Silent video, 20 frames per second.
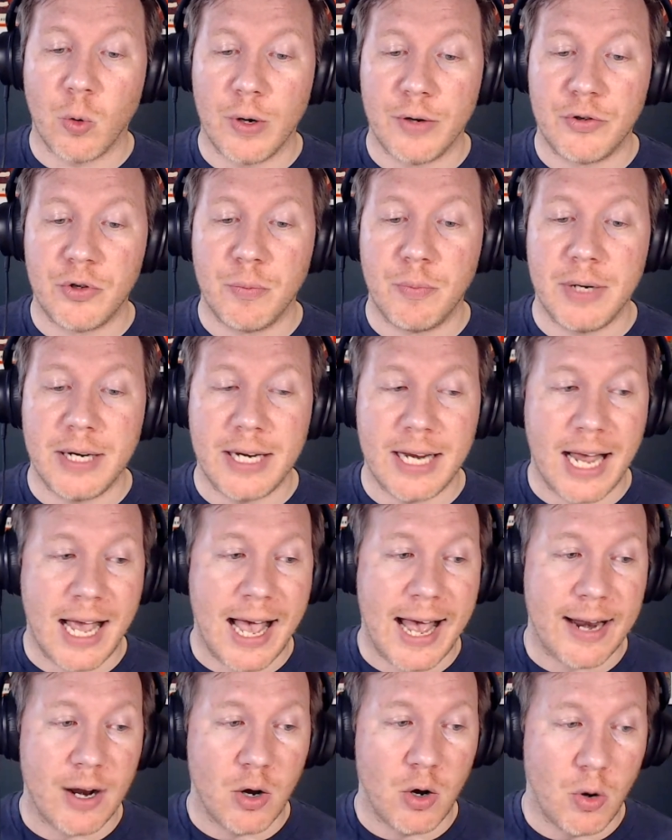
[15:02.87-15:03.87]
going to be
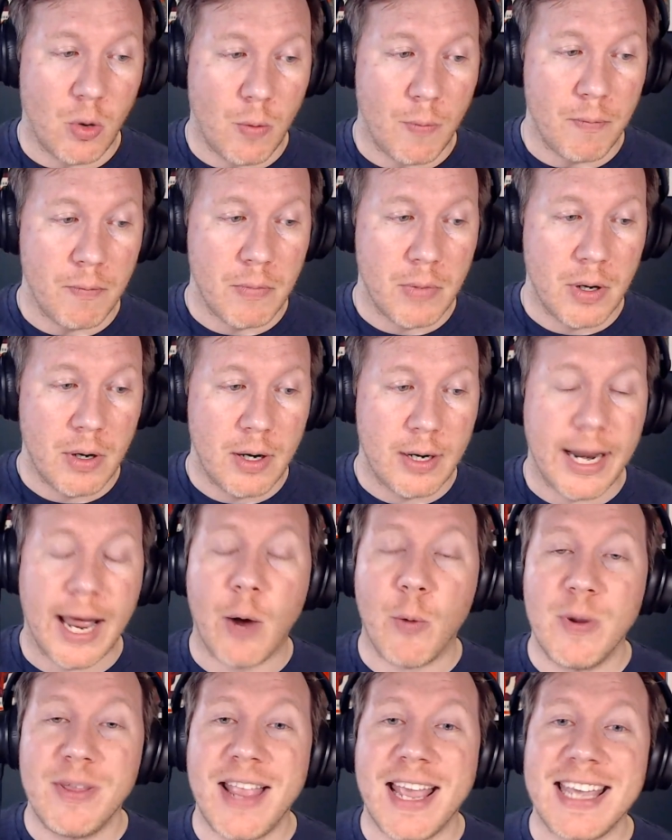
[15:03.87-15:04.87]
at home.
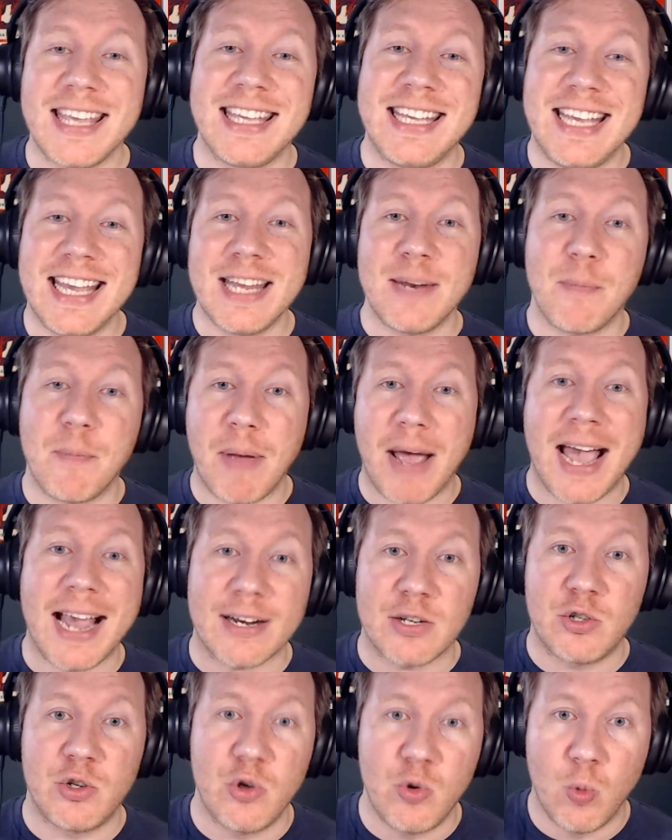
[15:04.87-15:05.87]
Now, when they get
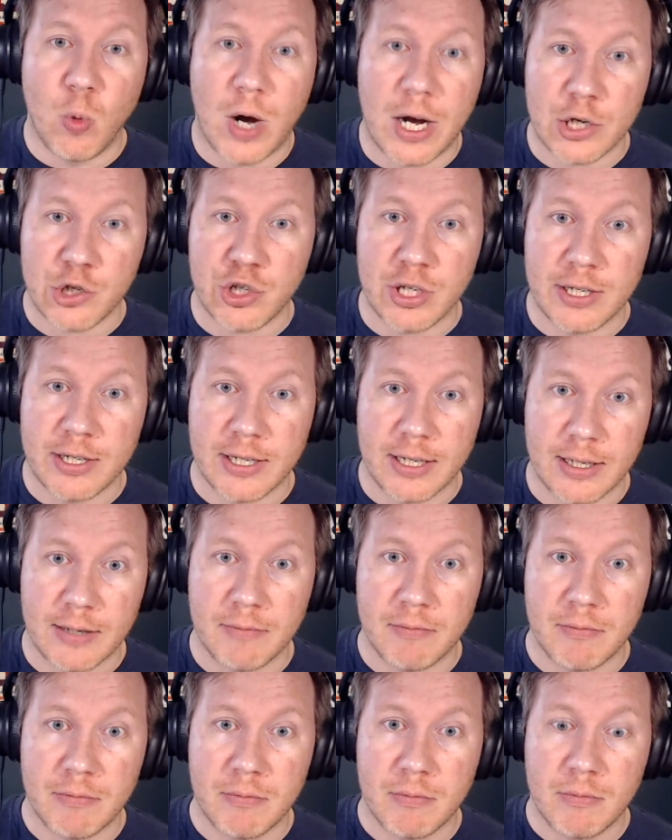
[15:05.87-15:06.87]
back to
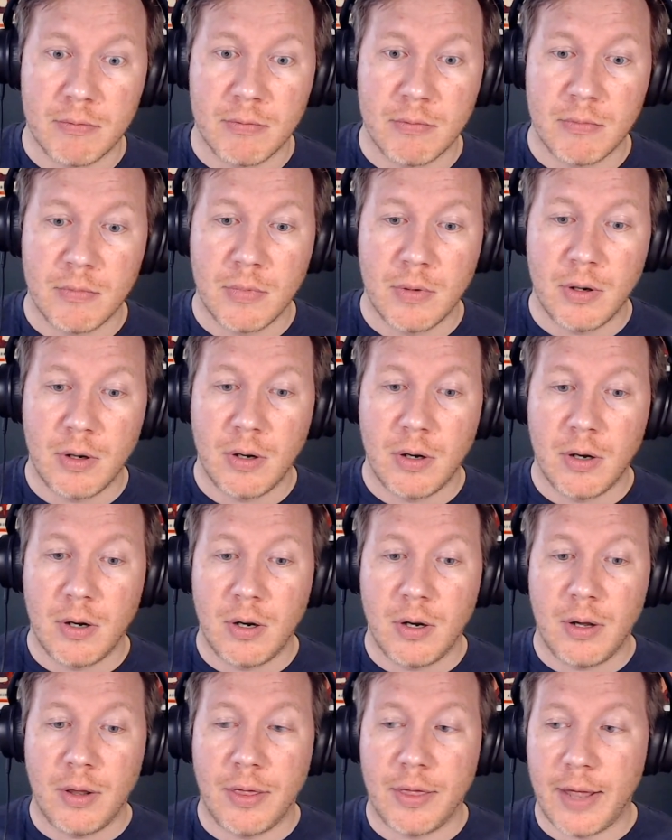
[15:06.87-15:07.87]
Washington,
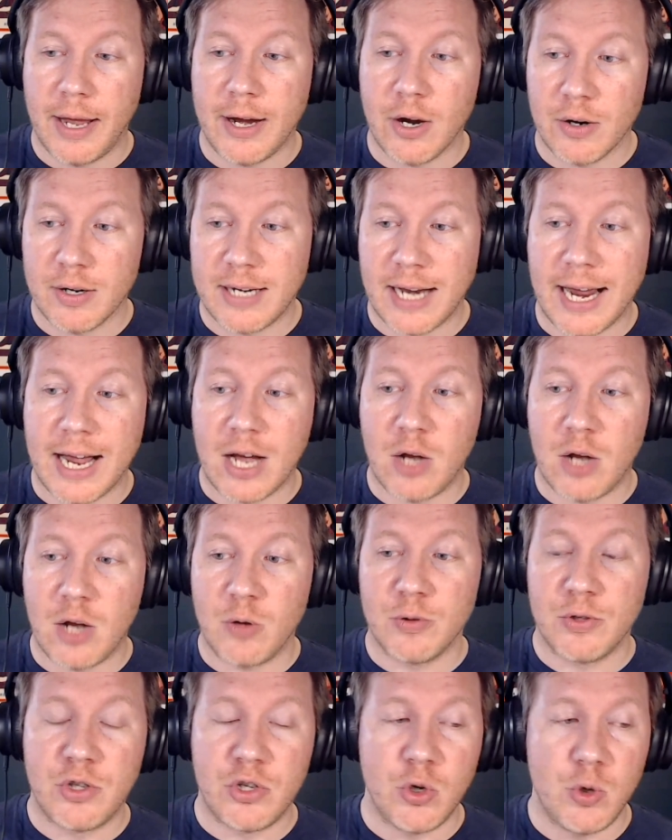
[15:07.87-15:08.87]
they are down
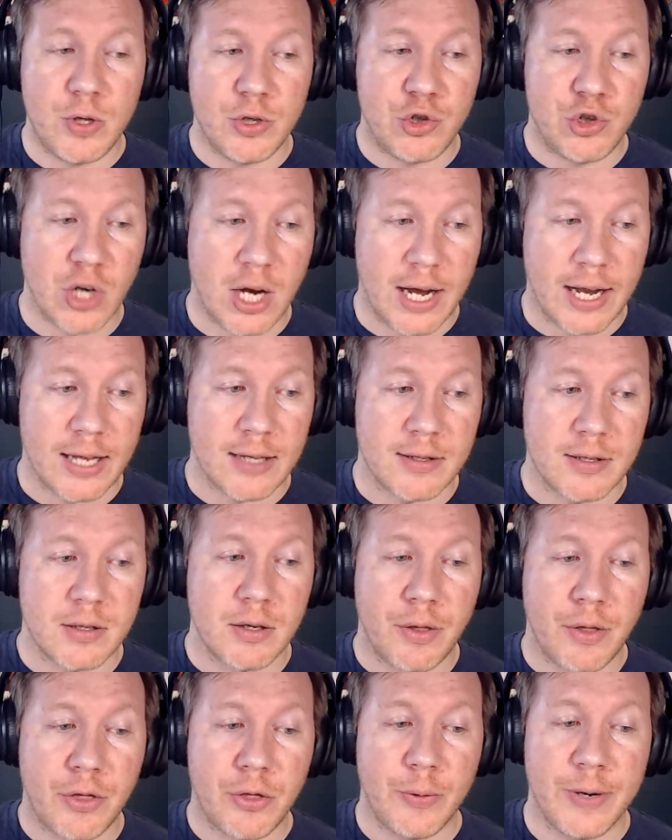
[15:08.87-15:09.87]
to the Giants
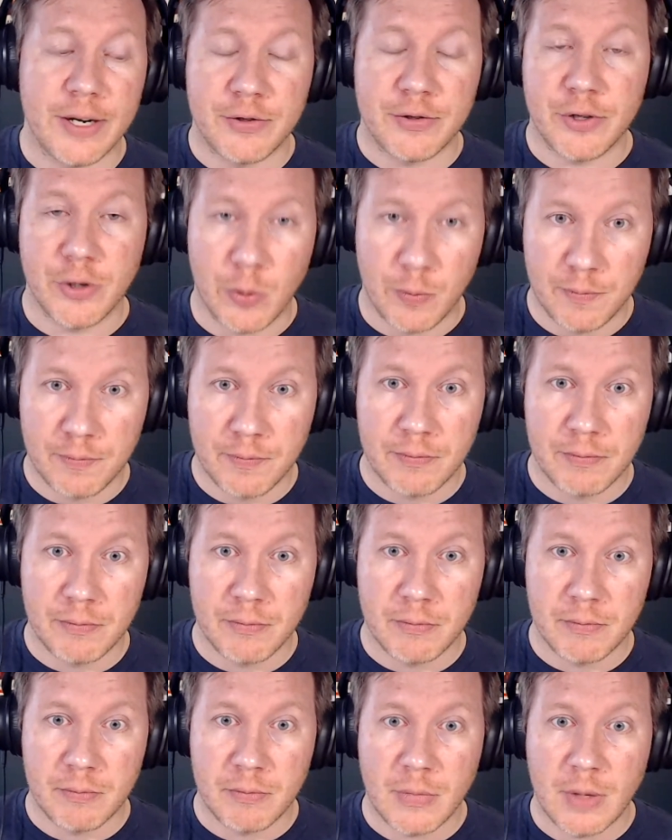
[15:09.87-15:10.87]
3-2.
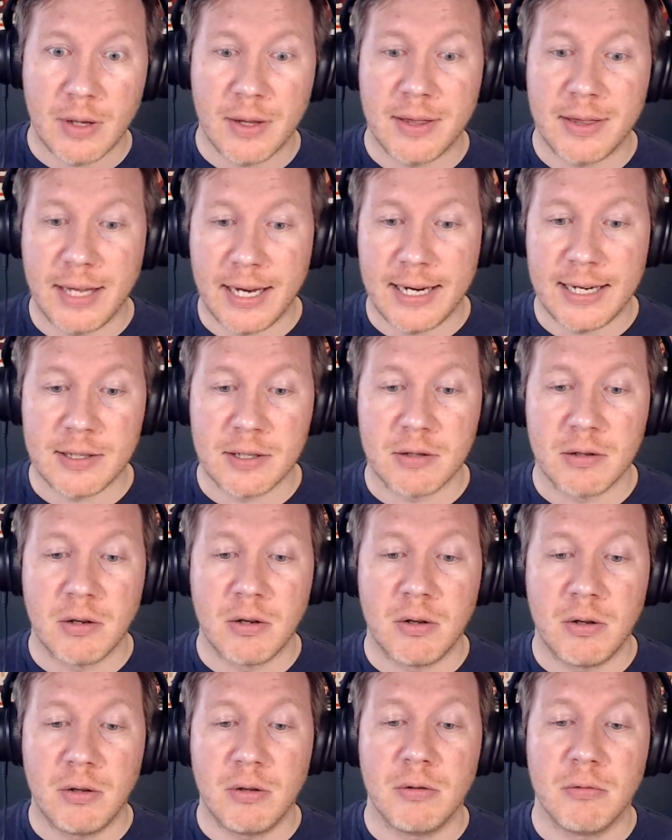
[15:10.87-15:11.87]

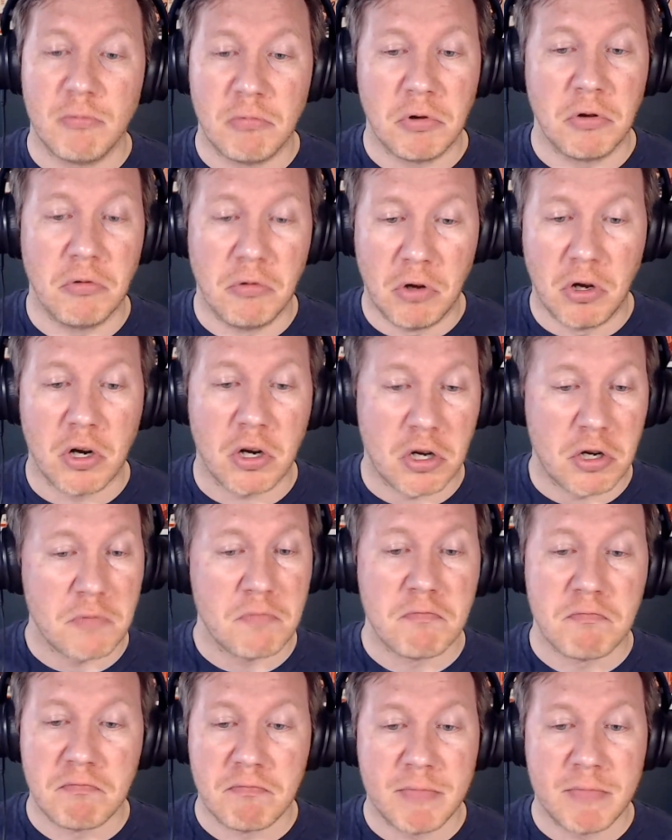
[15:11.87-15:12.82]
Things look